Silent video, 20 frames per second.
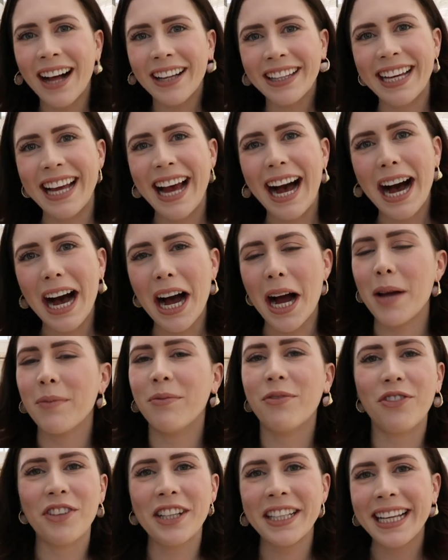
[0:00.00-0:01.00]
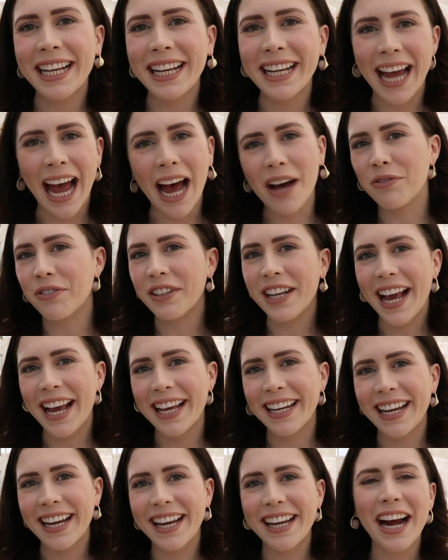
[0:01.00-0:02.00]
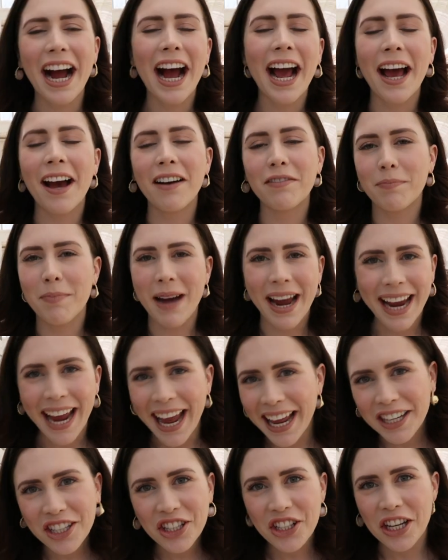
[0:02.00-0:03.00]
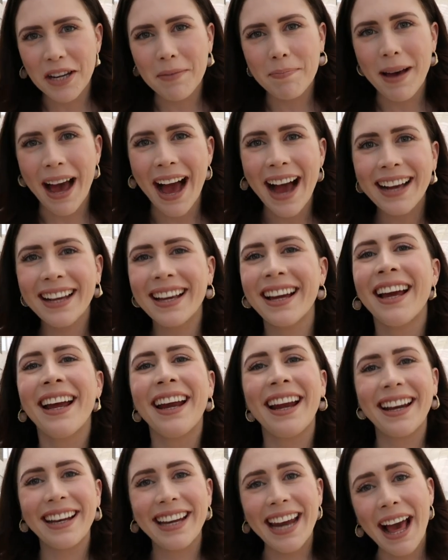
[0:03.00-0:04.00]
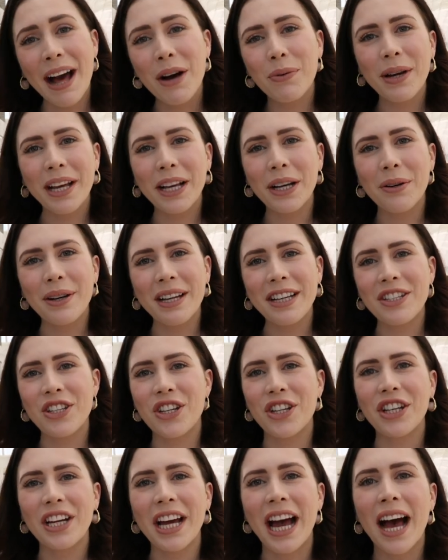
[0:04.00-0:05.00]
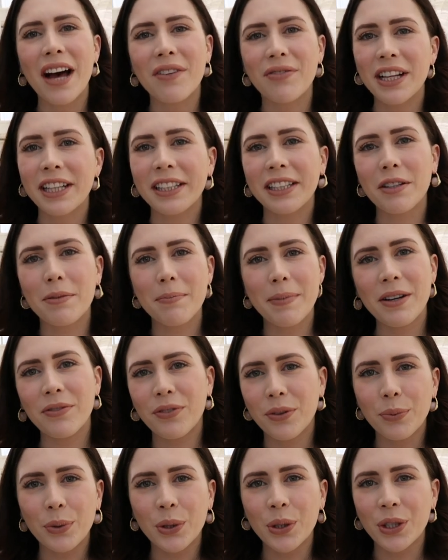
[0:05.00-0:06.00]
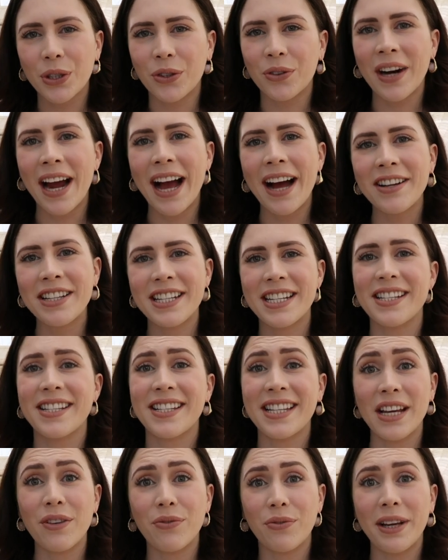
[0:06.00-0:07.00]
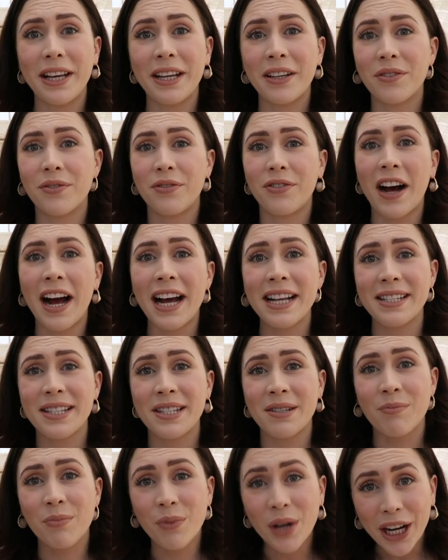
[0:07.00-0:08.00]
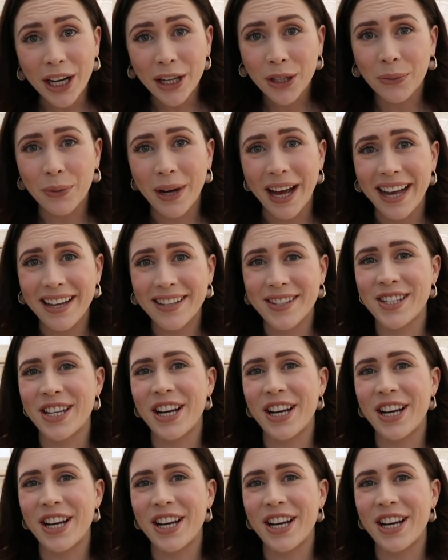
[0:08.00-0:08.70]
I'm feeling caffeinated. I have my energy back. Now we're going to have a little bit of a walk around to see if we can find some workwear.